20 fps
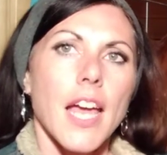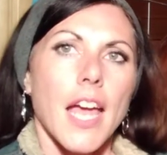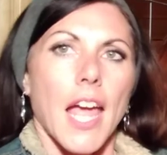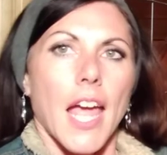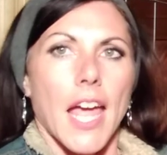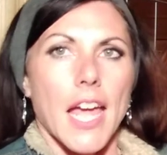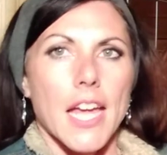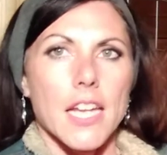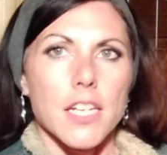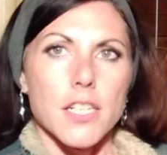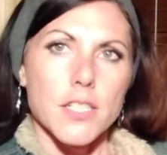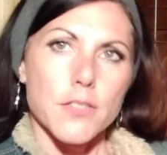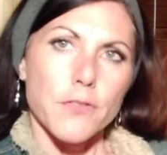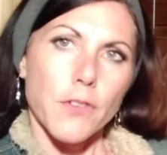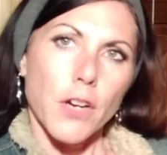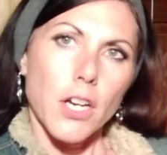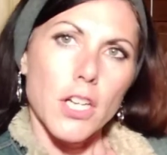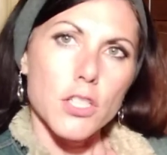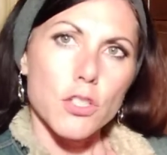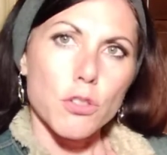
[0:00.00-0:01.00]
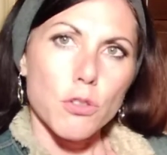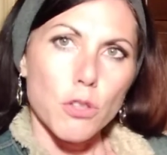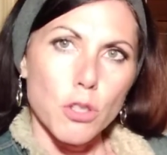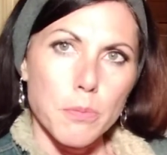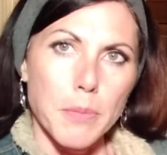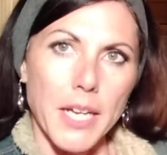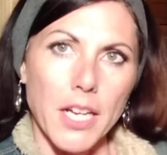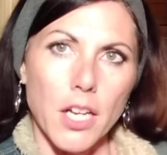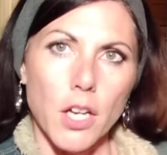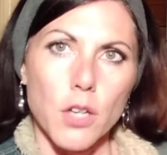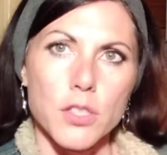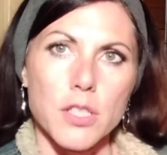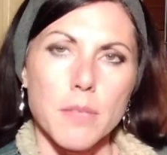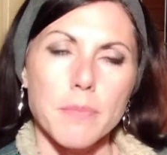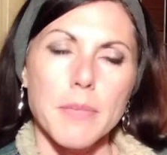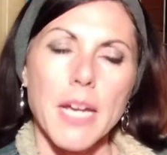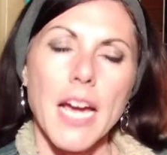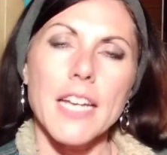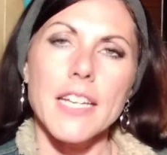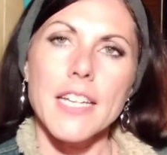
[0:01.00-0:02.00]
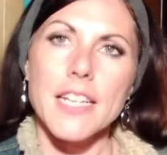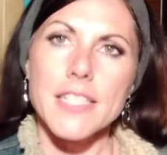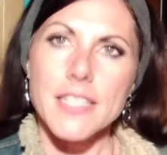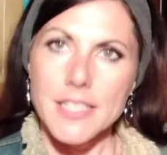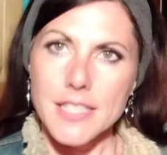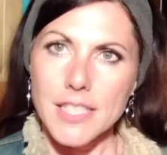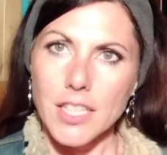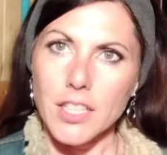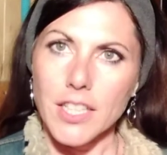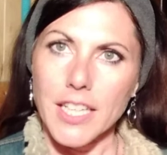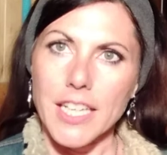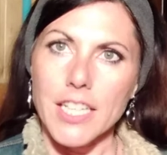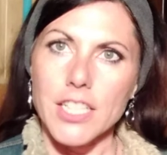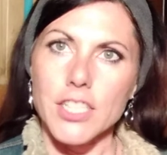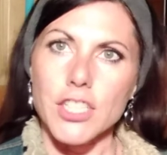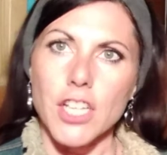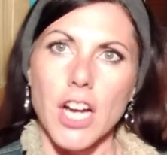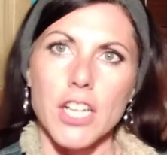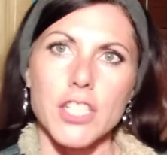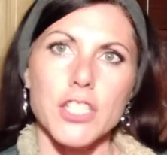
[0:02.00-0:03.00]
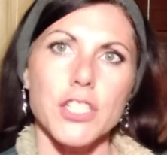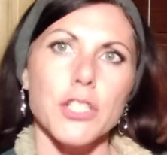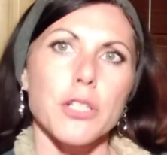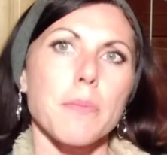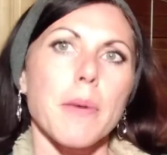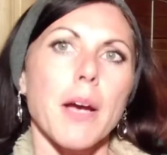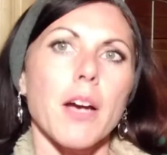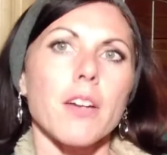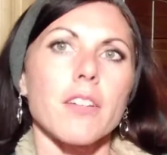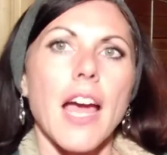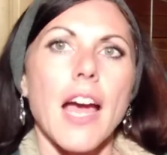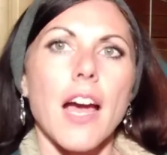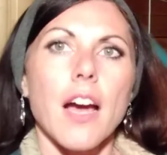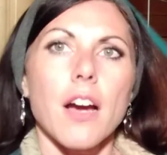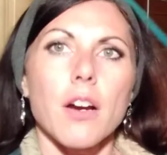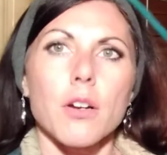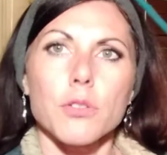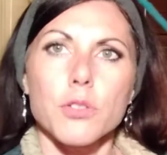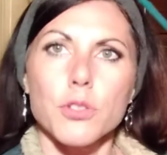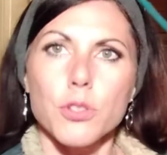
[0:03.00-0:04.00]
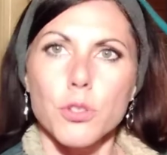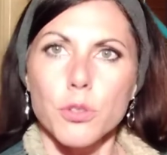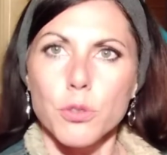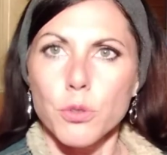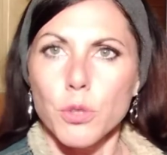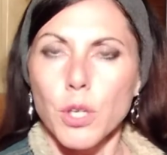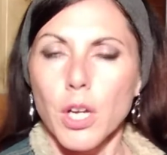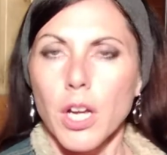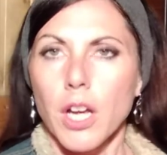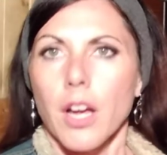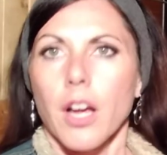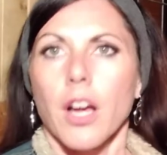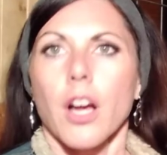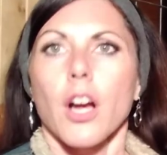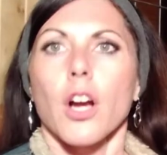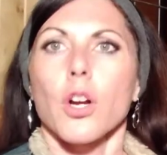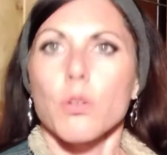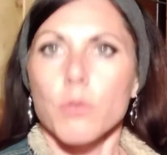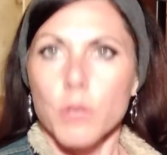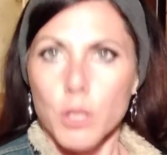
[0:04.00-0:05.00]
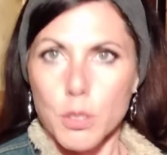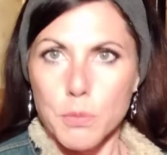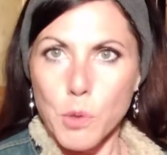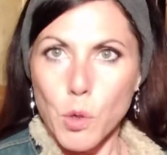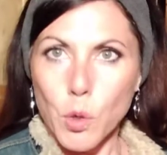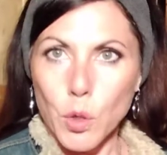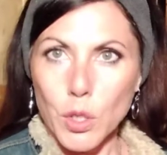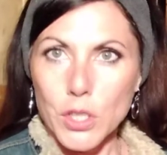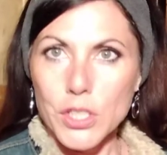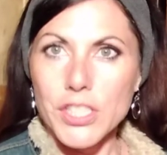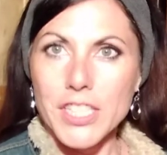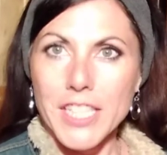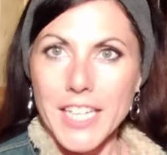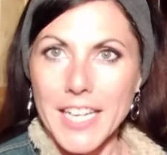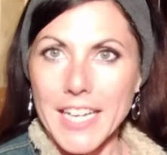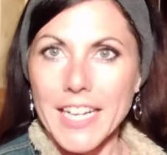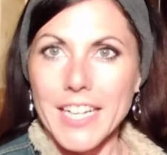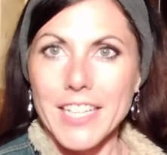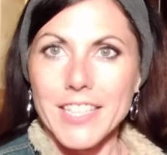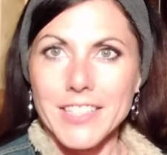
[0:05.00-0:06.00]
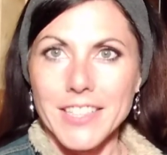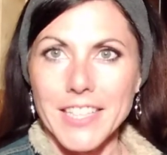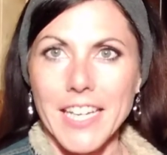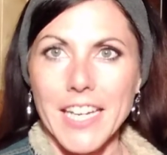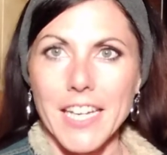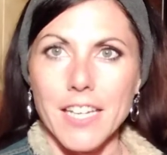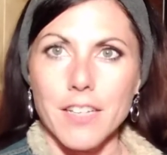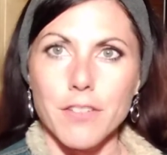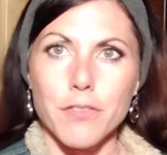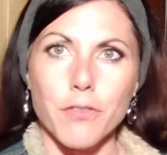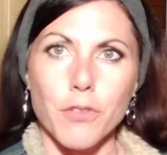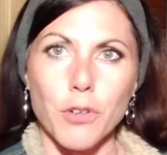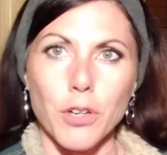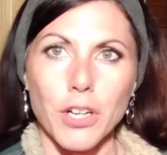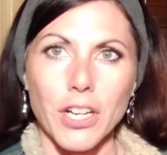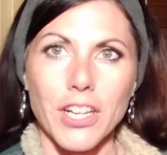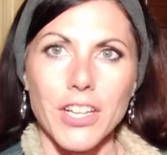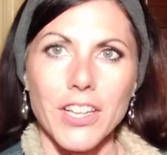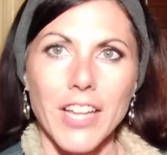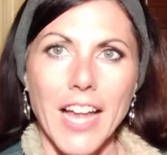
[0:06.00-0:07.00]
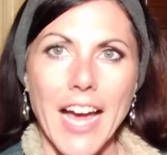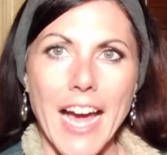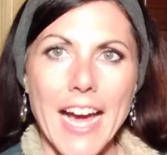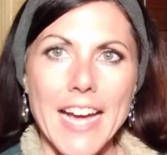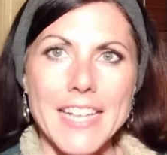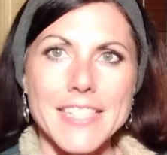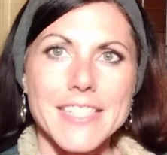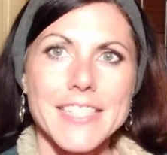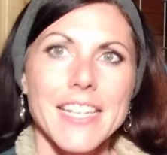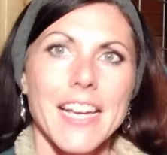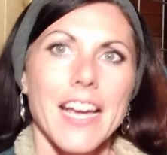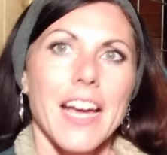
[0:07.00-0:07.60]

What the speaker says: And as far as grooming goes, I'm not necessarily going to talk to you about how to groom a horse to get it clean for a class.